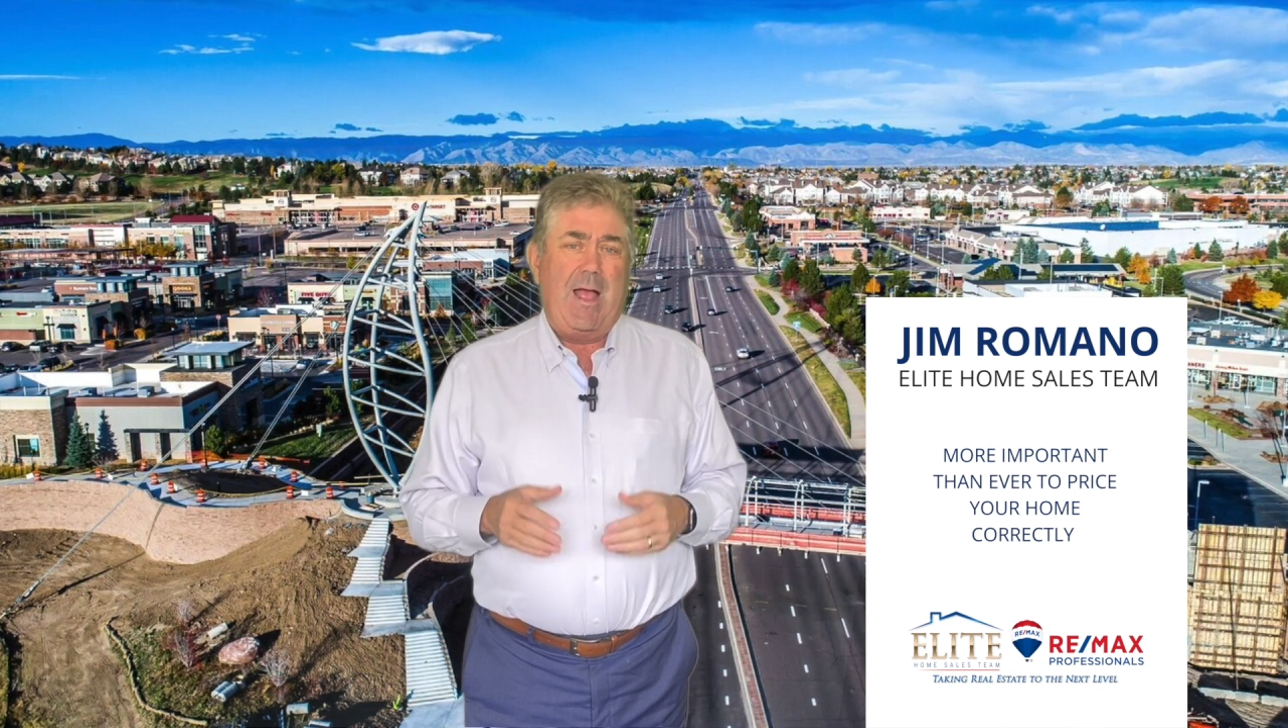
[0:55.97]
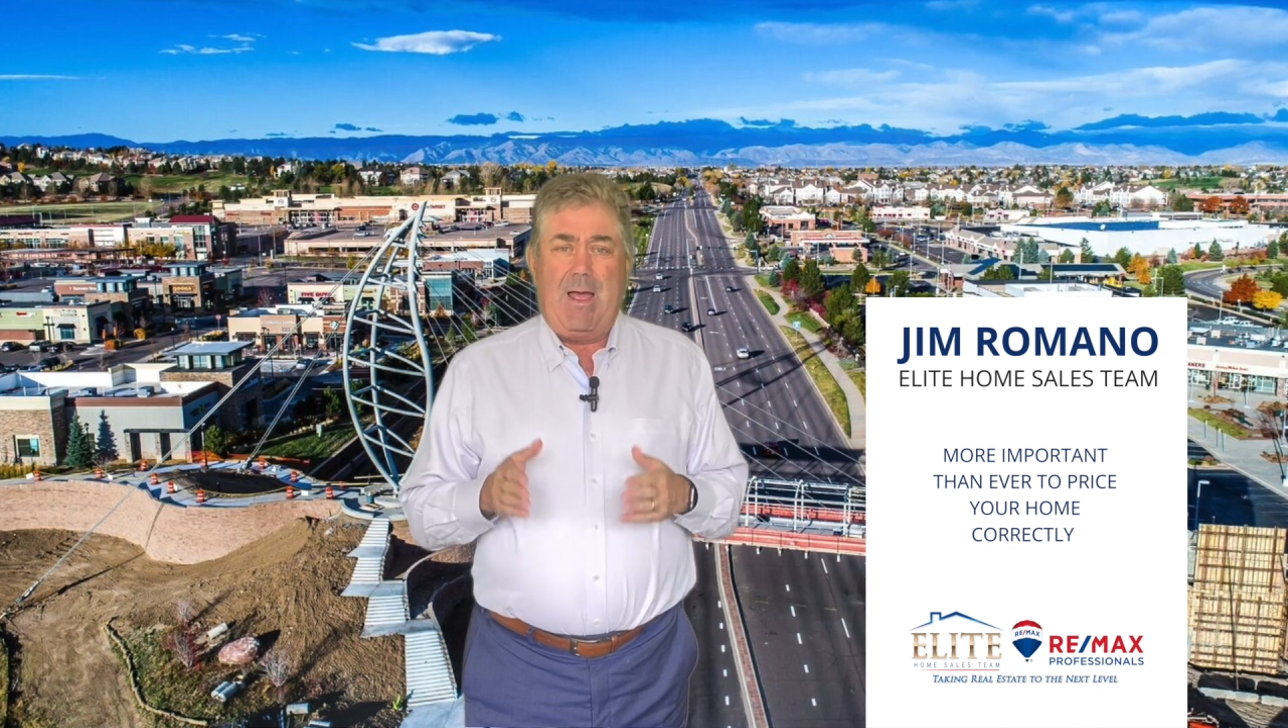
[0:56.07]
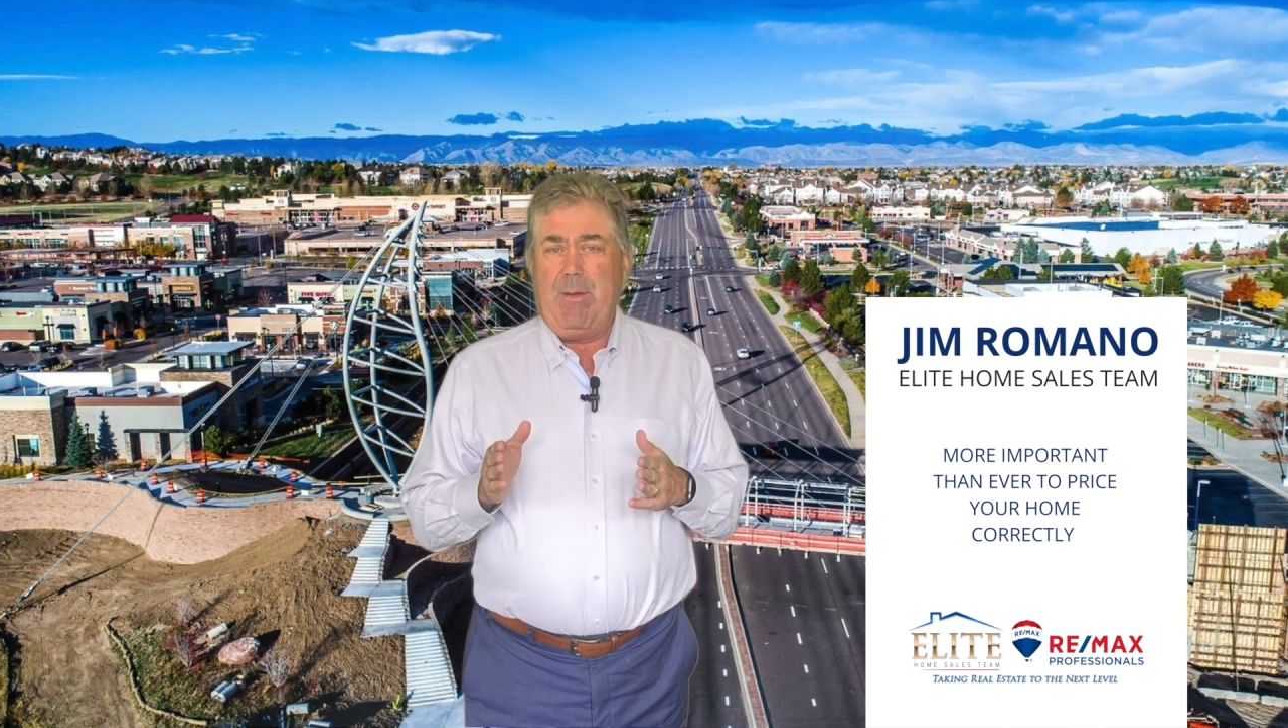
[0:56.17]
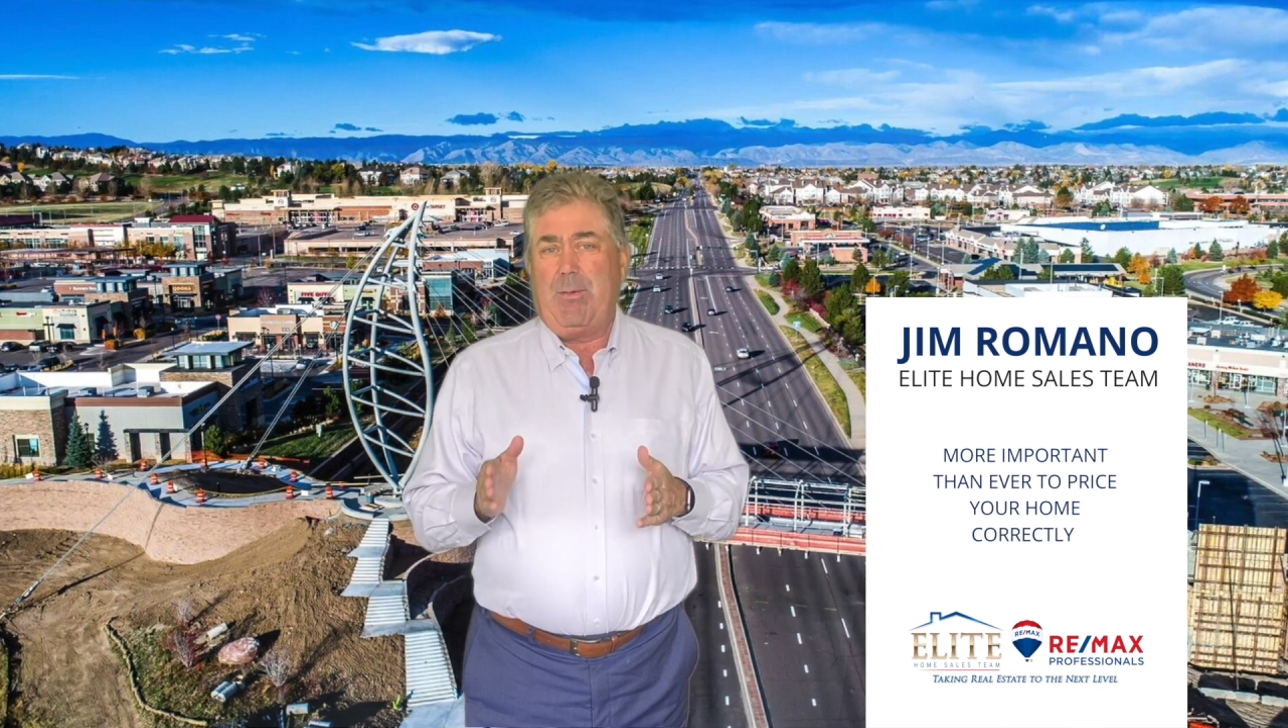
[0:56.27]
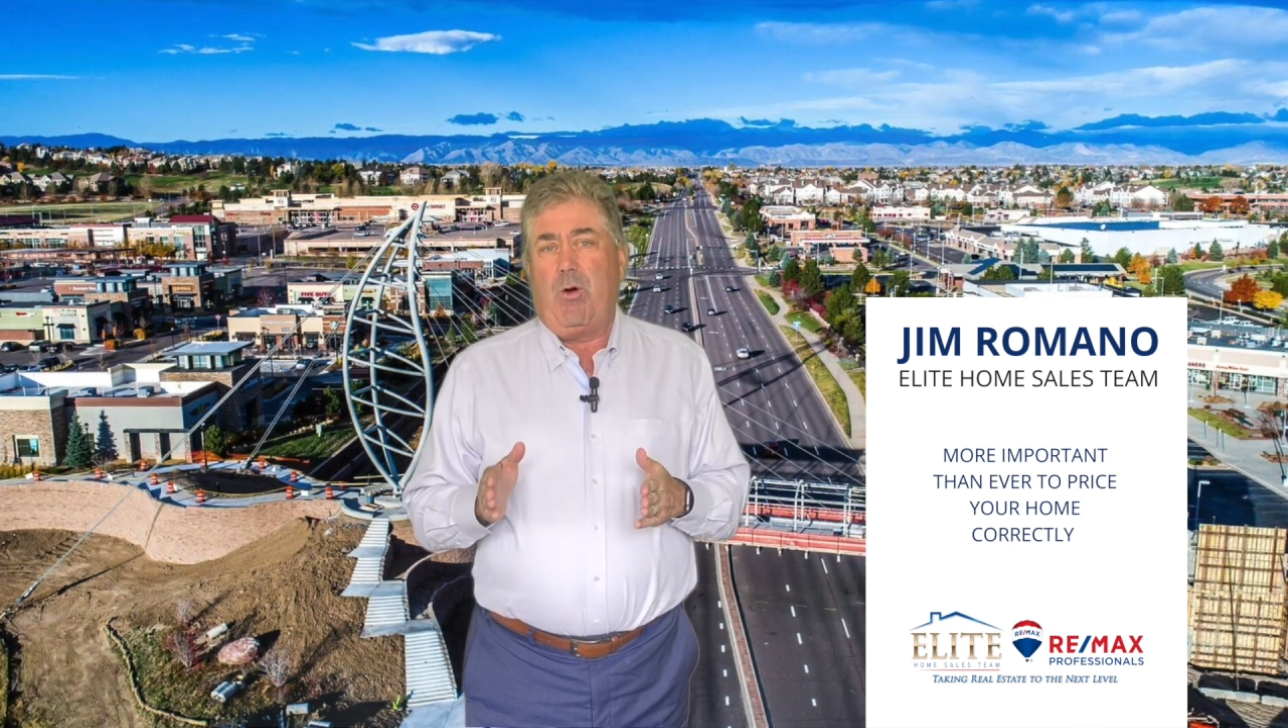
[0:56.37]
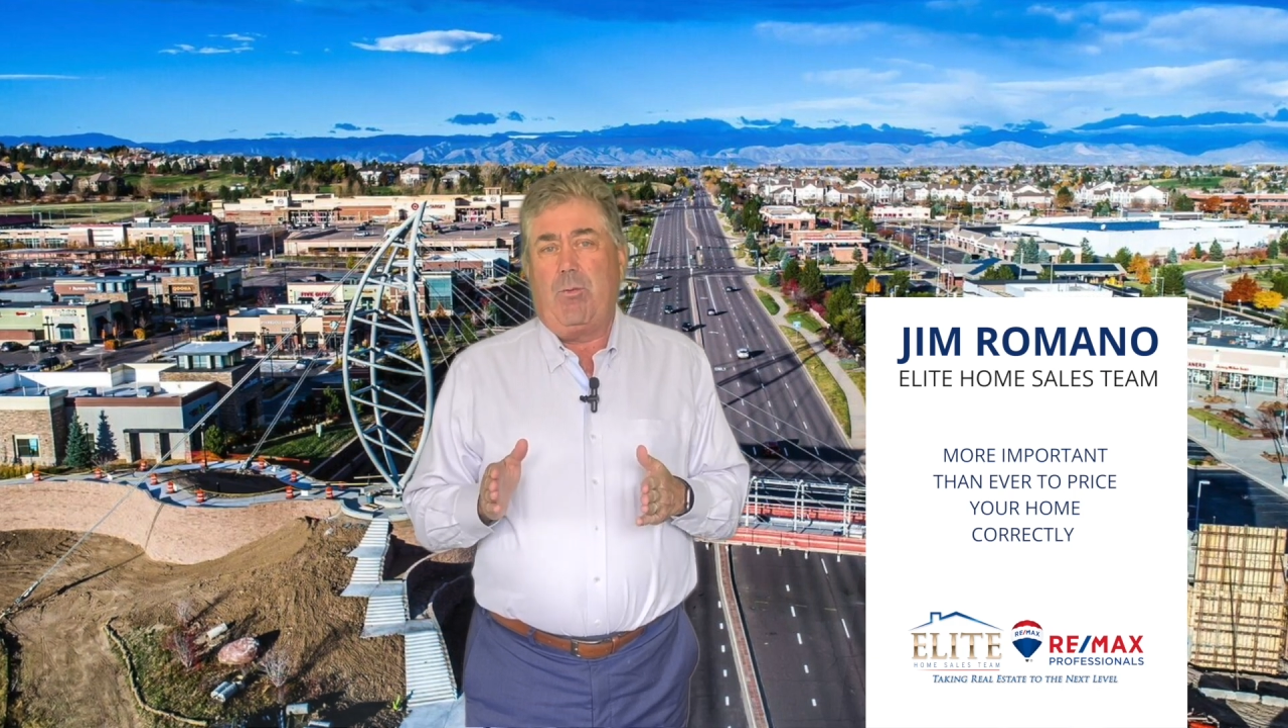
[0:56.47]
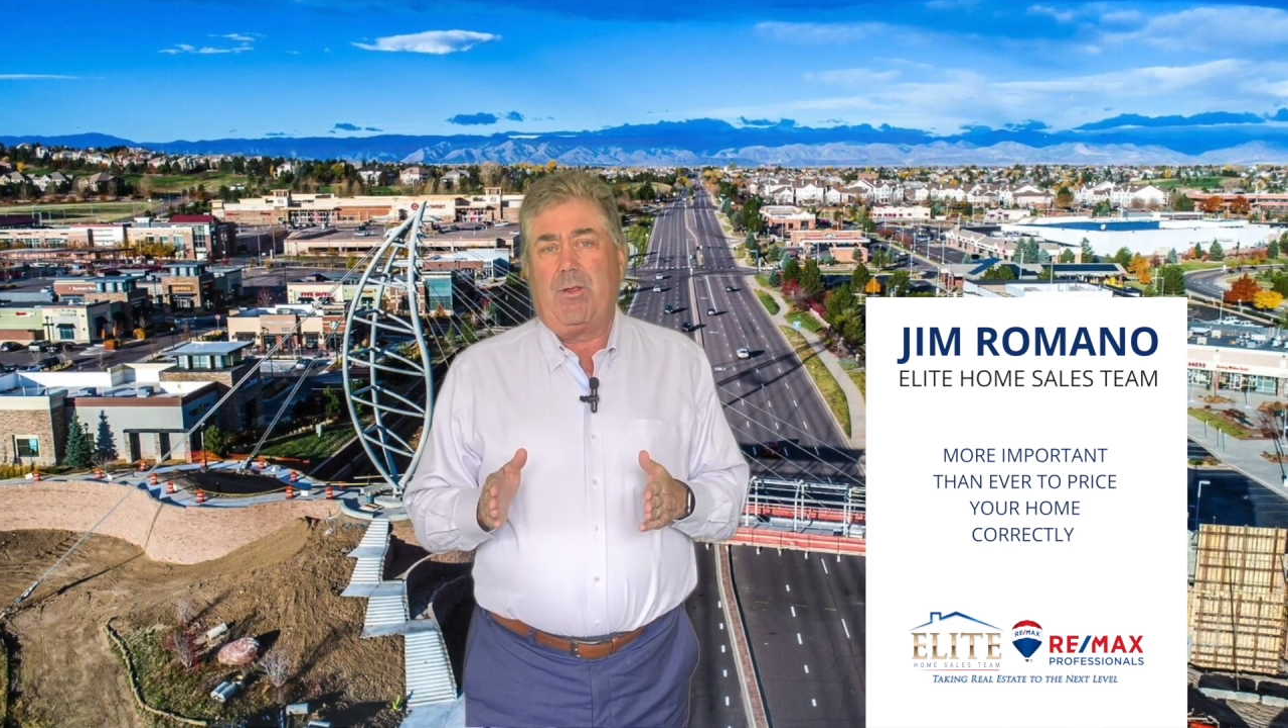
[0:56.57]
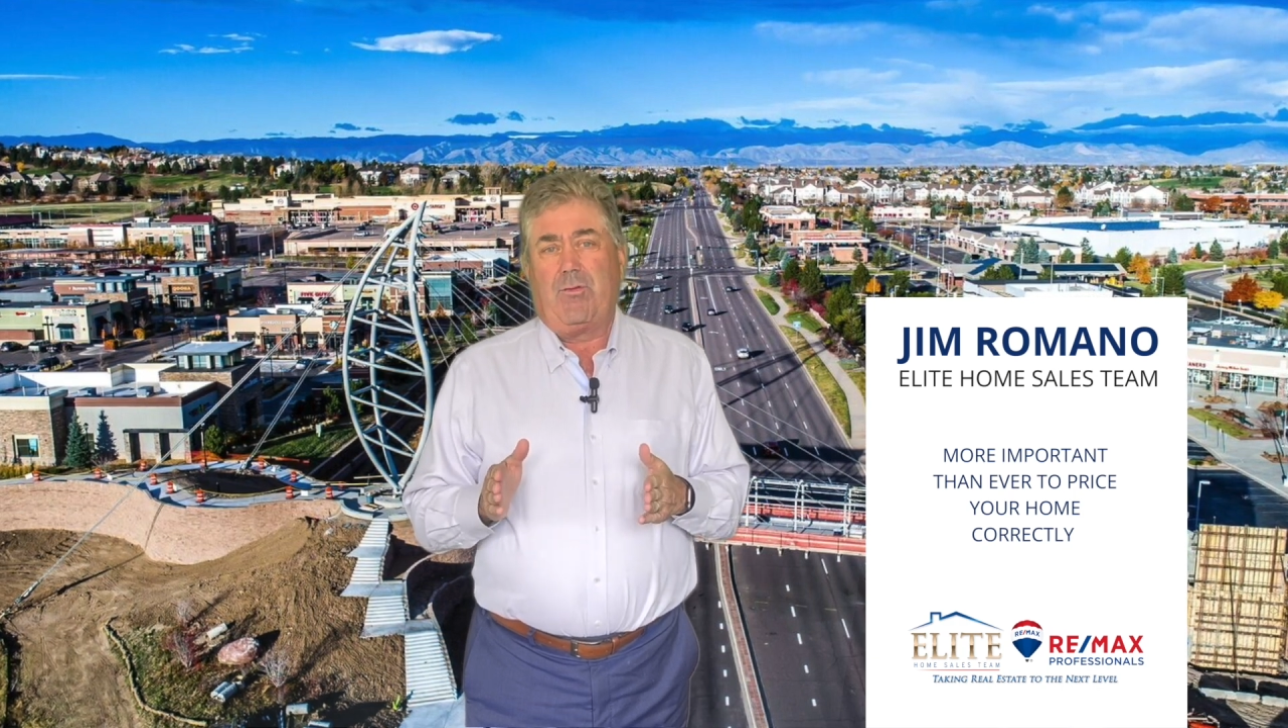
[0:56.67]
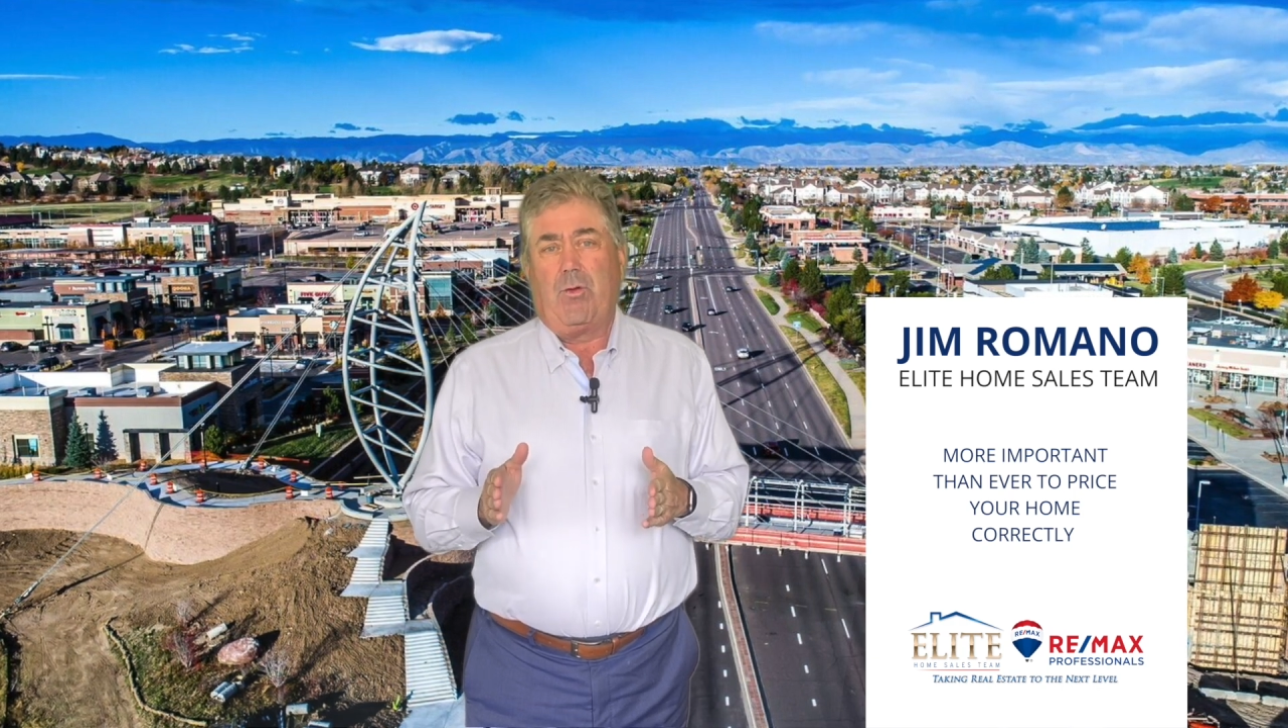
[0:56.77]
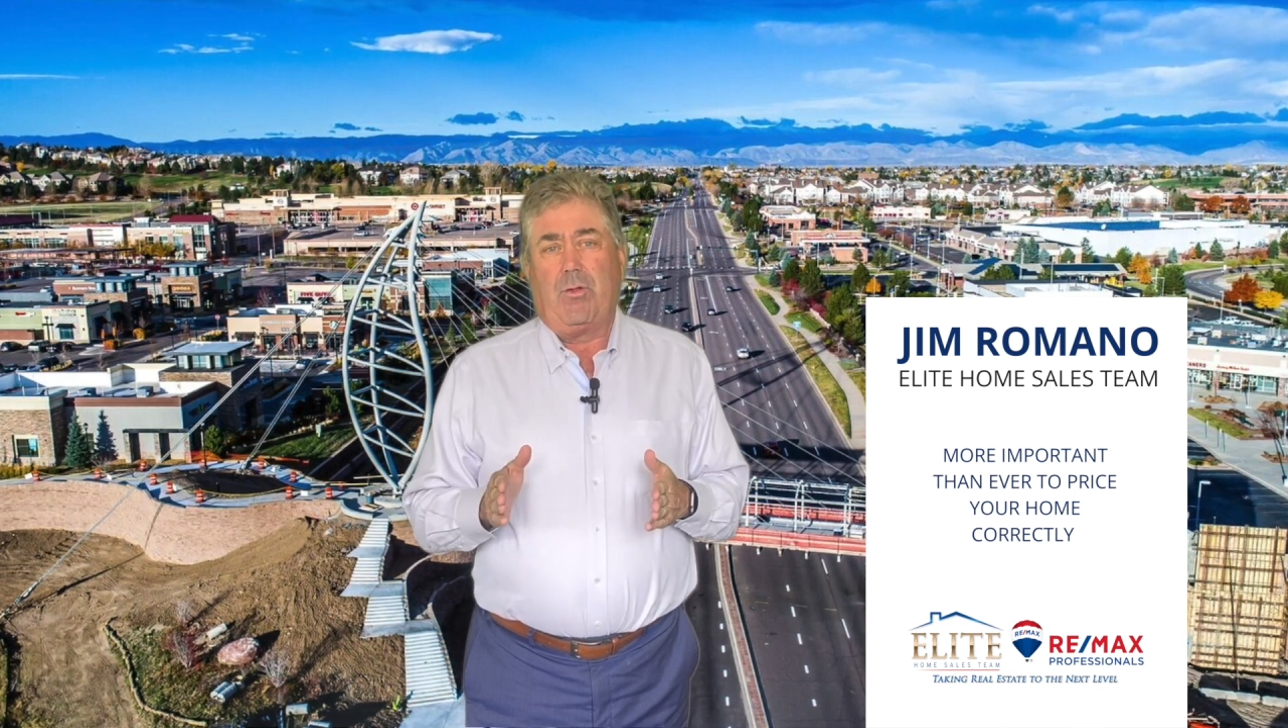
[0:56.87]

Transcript: and maybe homes that sold